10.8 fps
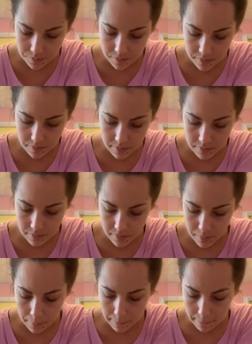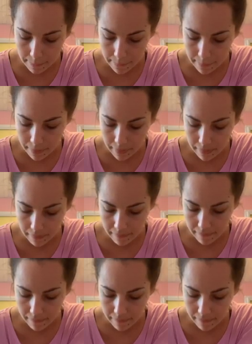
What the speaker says: Nobody speaks.